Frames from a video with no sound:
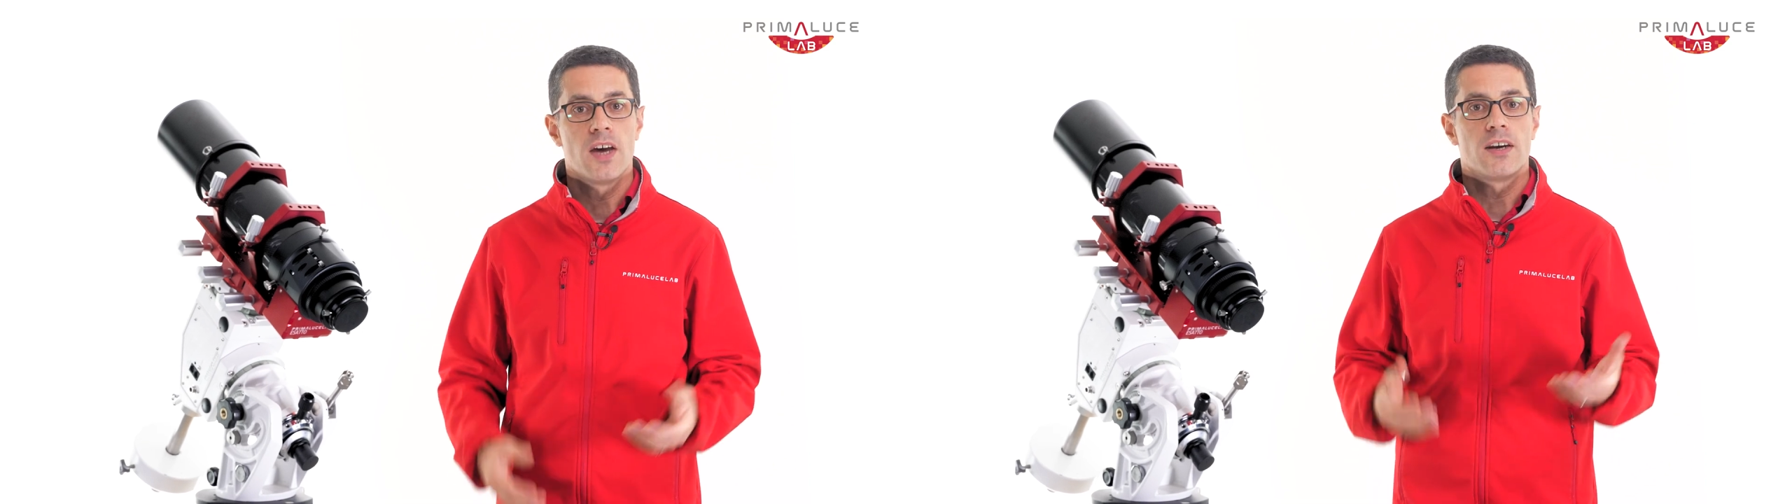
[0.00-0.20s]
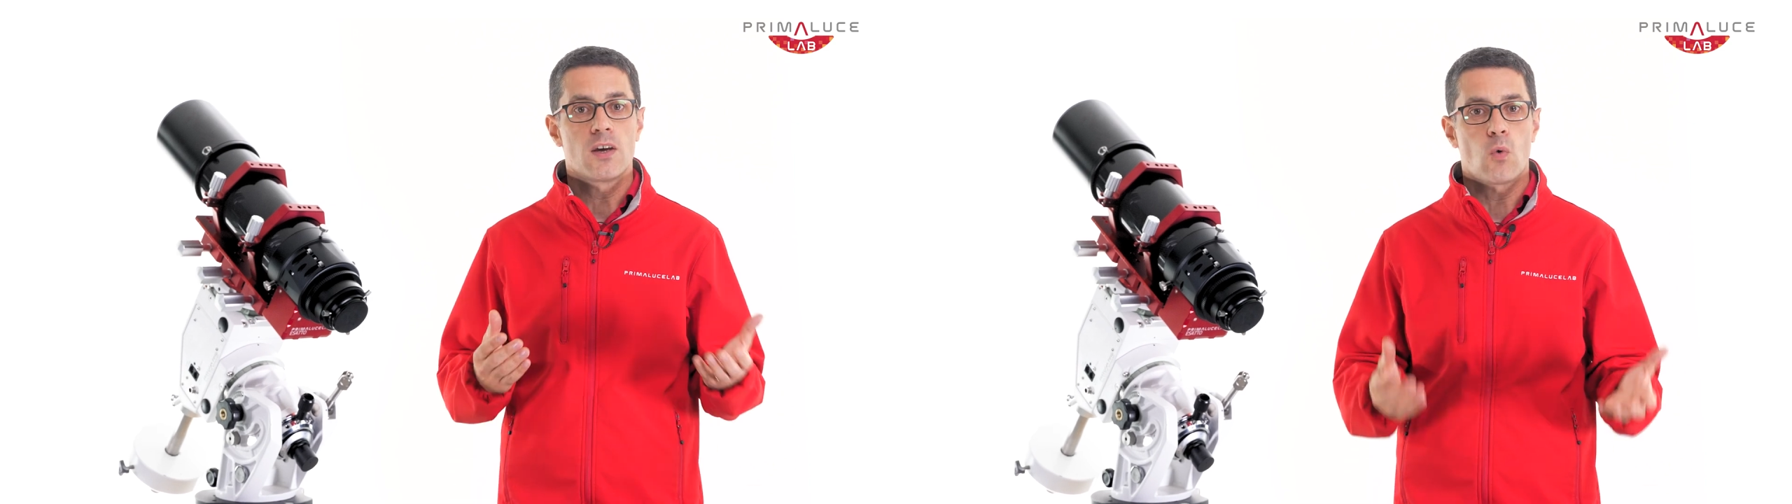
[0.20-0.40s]

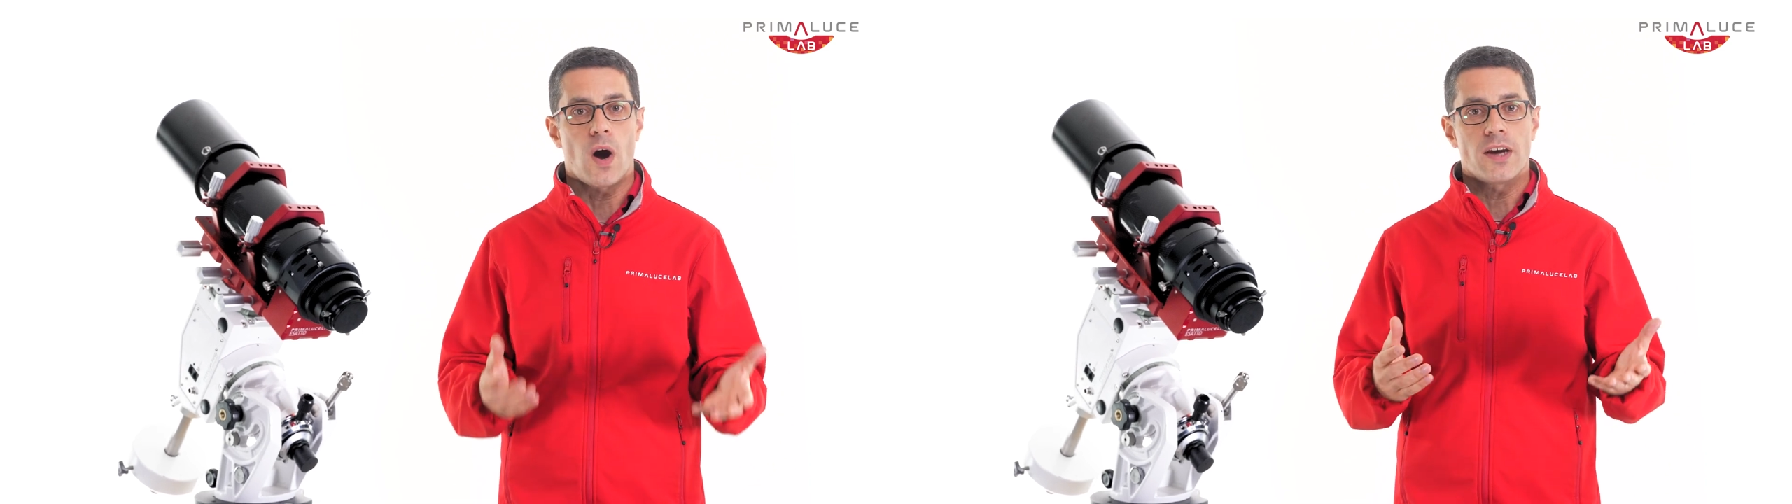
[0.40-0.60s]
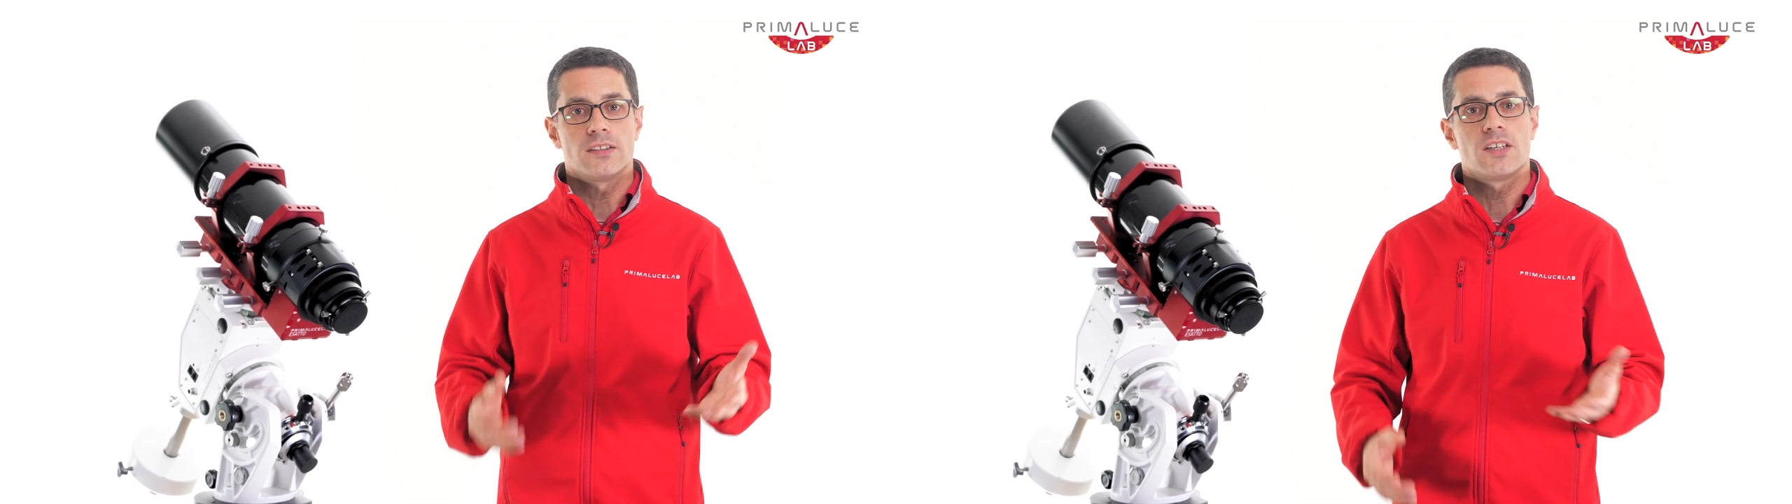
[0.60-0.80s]

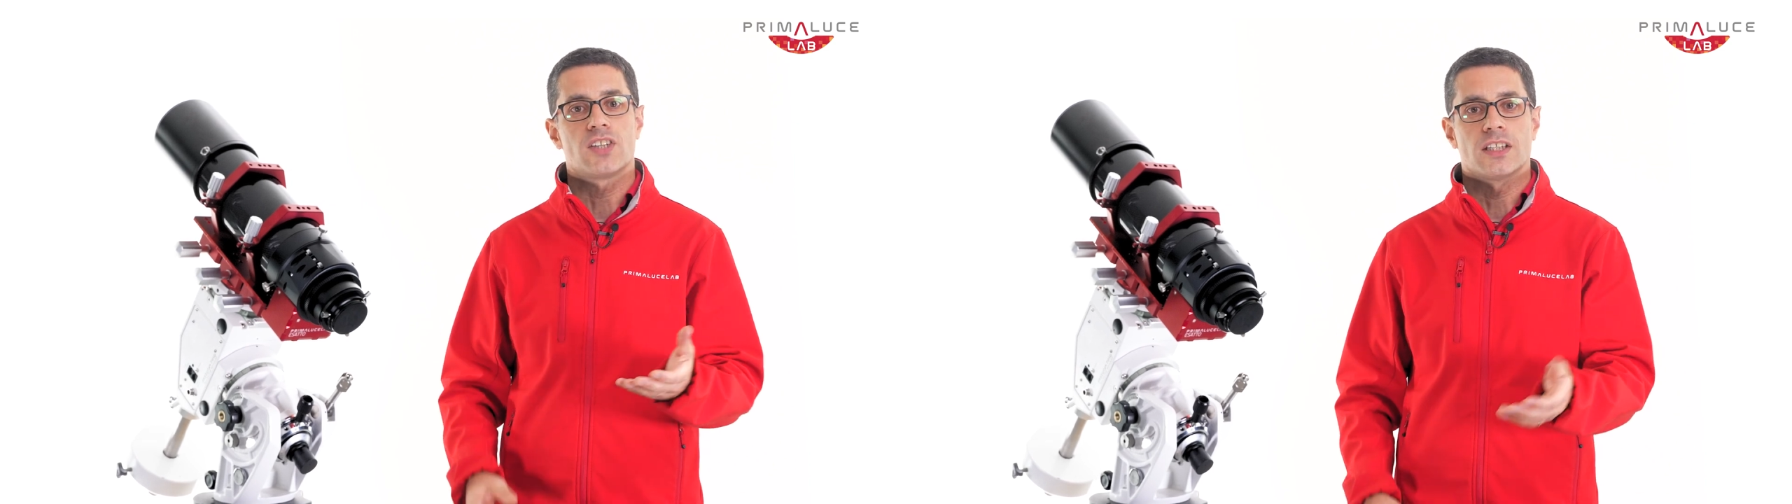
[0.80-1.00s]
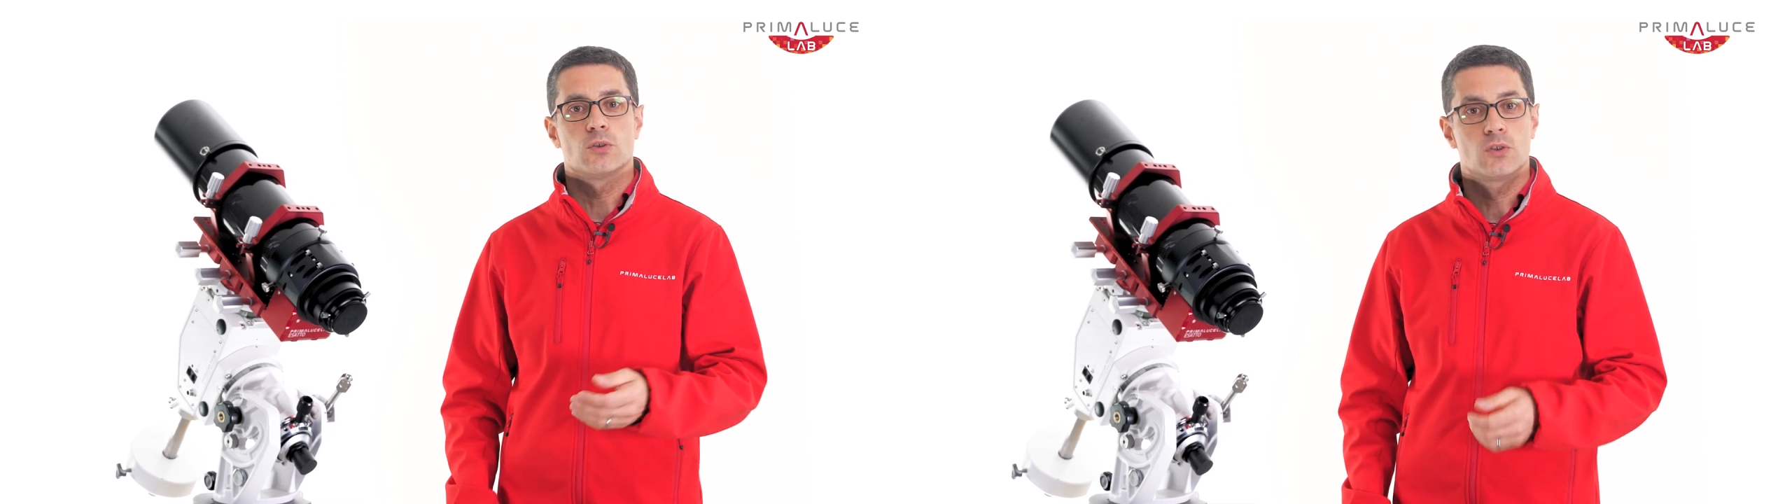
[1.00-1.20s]
require the
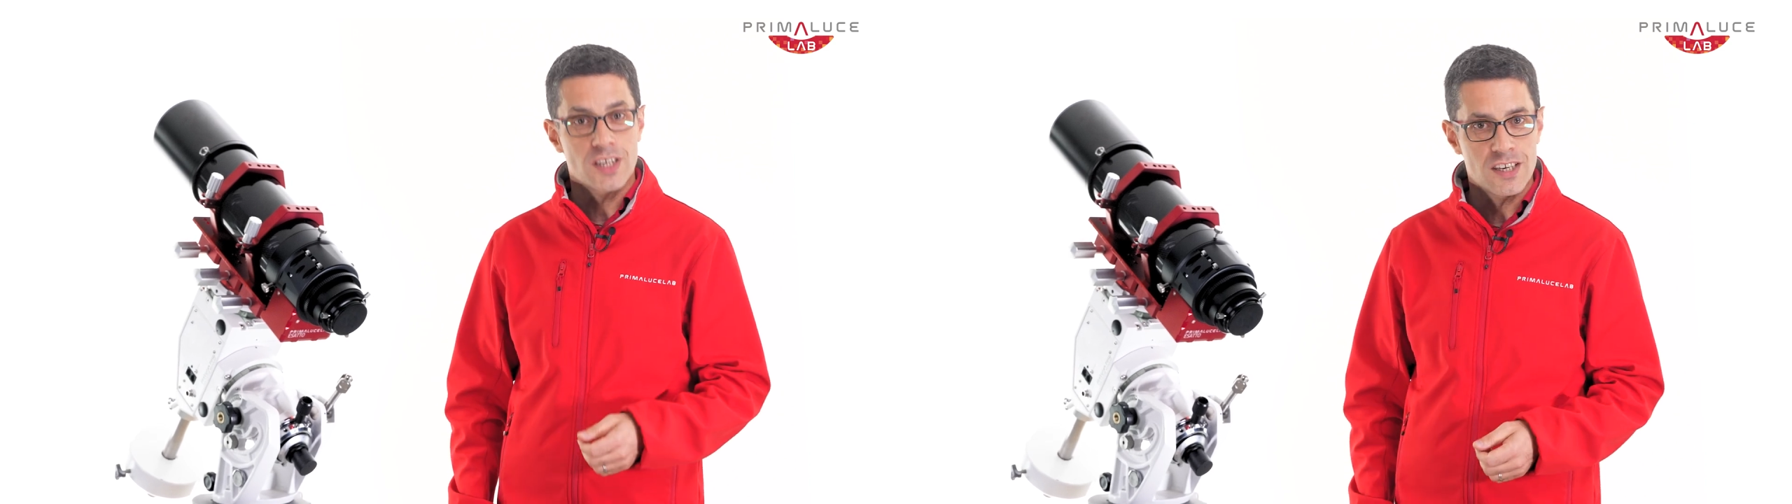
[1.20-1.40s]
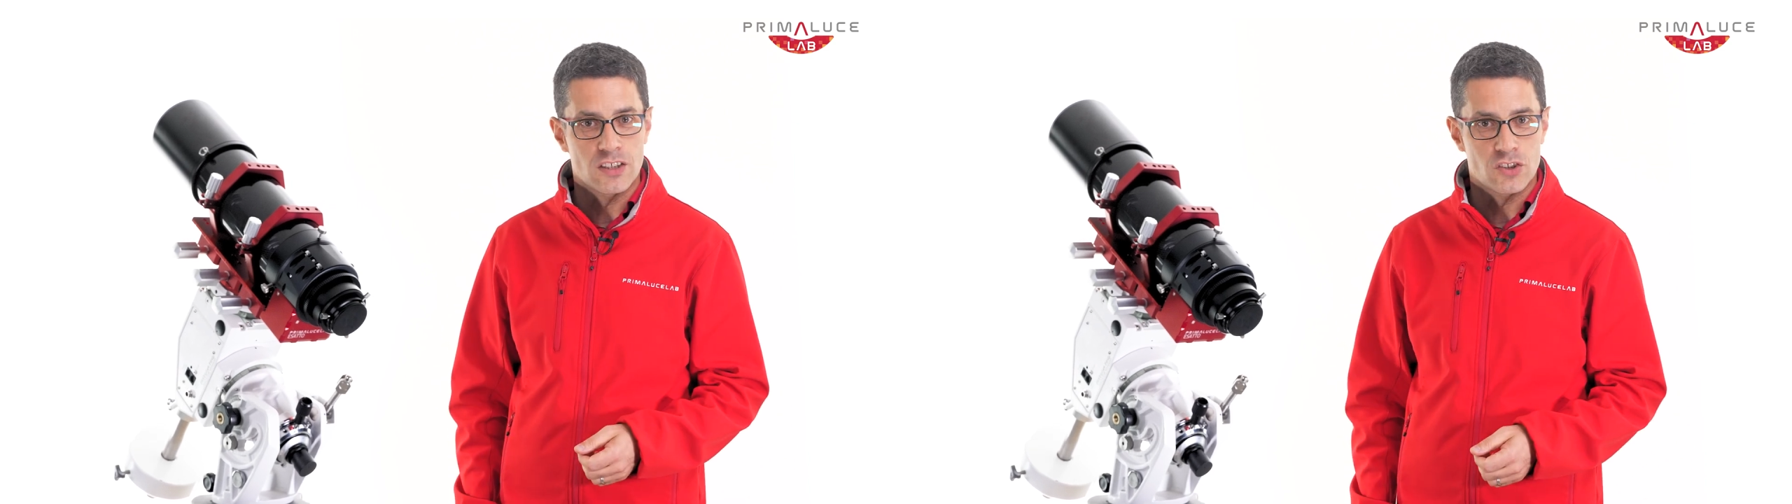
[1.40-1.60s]
esatto
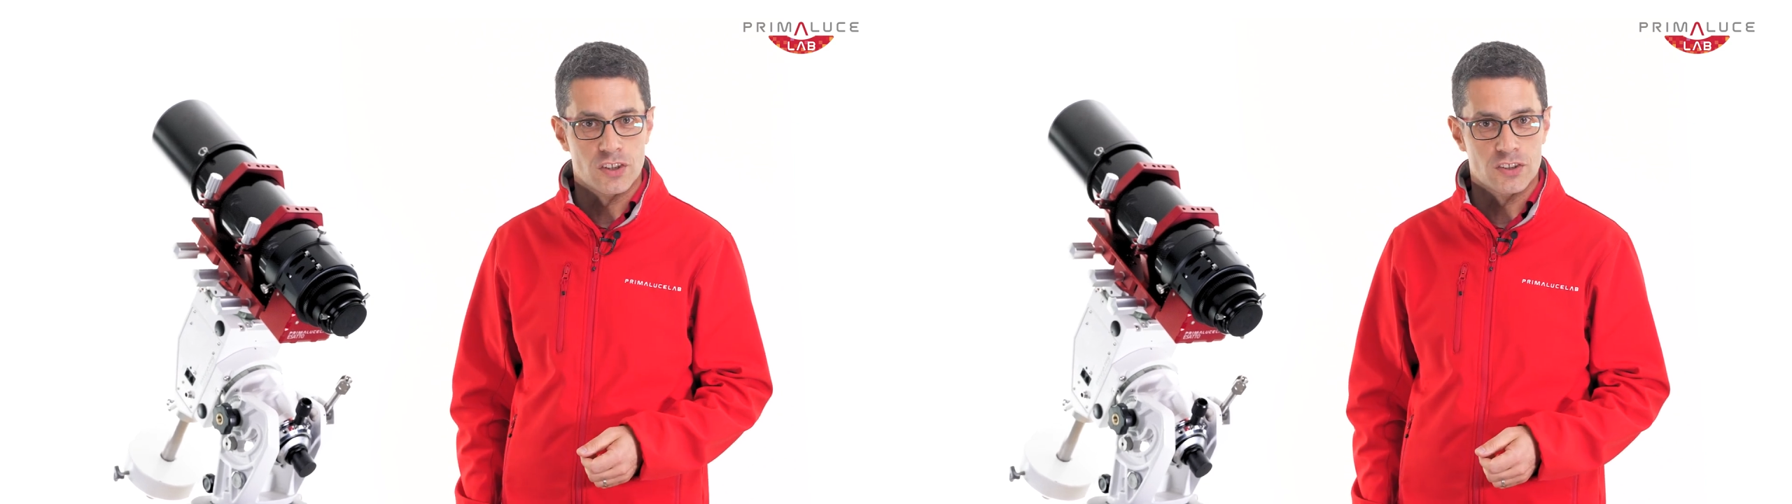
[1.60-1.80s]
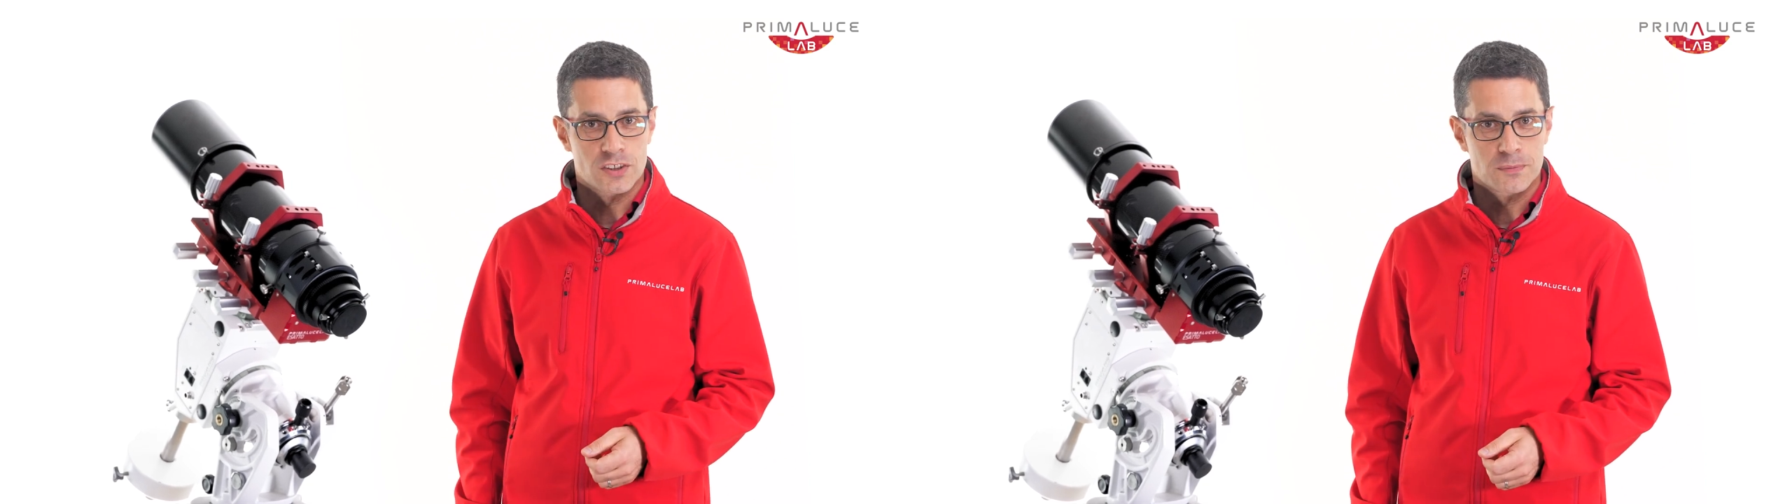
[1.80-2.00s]
3 inches.